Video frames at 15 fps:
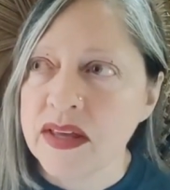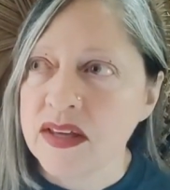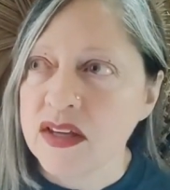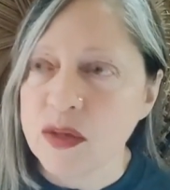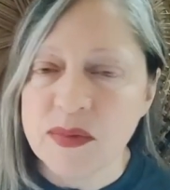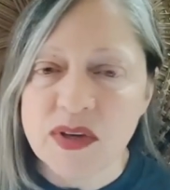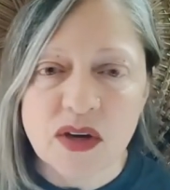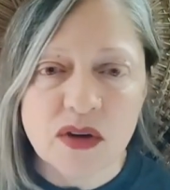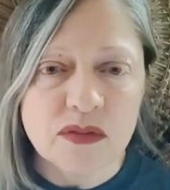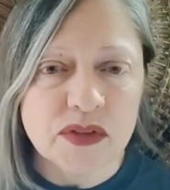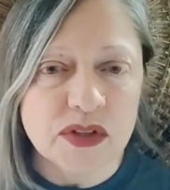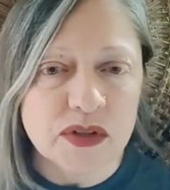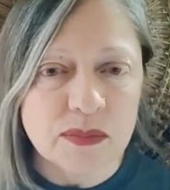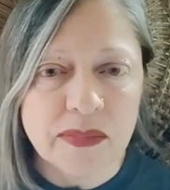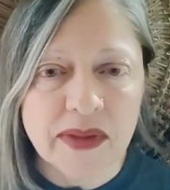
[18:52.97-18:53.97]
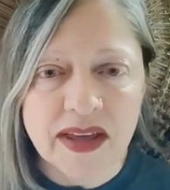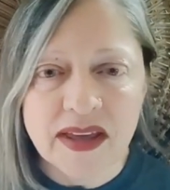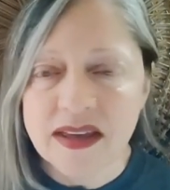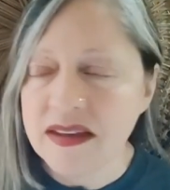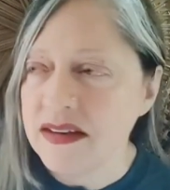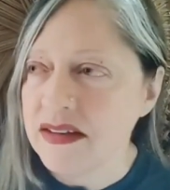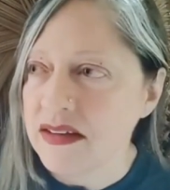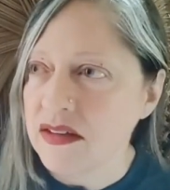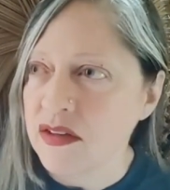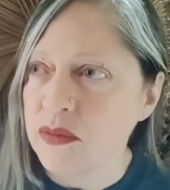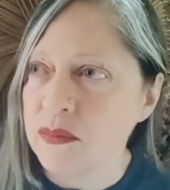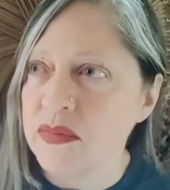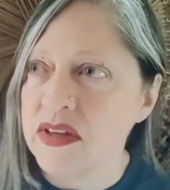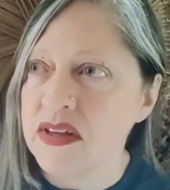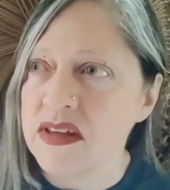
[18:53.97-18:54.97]
could be over your bed. It
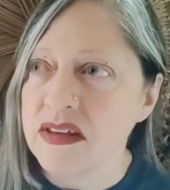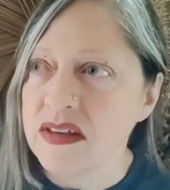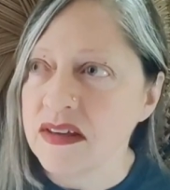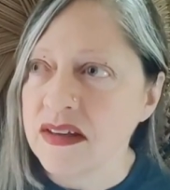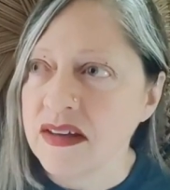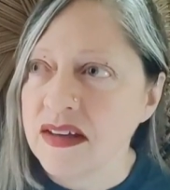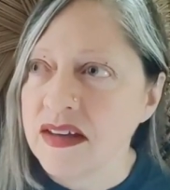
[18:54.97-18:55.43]
could be